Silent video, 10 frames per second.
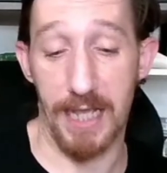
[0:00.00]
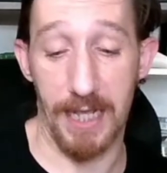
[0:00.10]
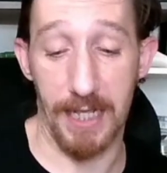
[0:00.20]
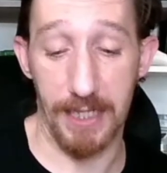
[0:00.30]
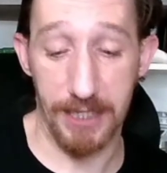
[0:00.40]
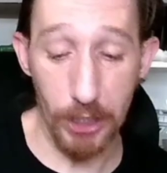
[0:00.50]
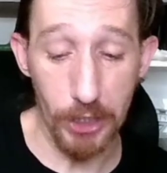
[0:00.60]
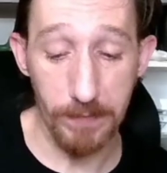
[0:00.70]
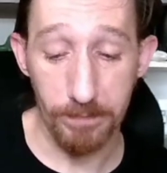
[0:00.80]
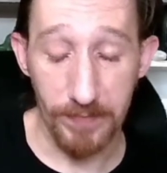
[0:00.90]
And
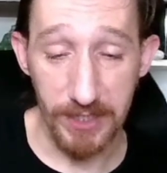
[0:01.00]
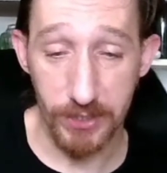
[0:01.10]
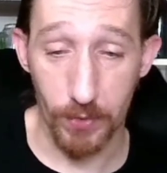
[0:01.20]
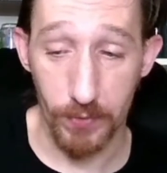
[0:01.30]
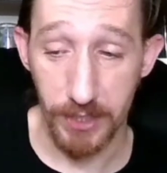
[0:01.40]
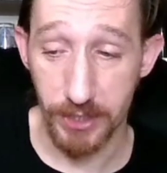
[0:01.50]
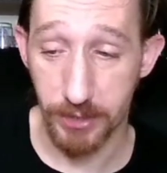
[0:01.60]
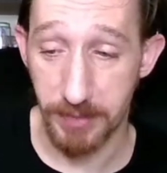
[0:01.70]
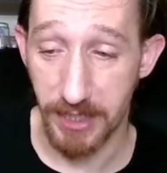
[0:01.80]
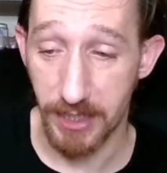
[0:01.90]
third is
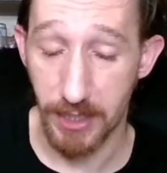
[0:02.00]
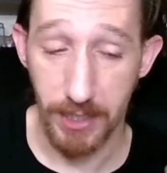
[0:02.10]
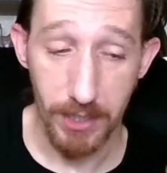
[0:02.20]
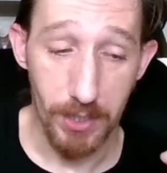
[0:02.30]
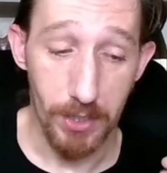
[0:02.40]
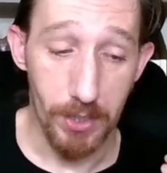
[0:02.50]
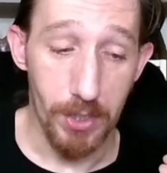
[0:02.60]
going to be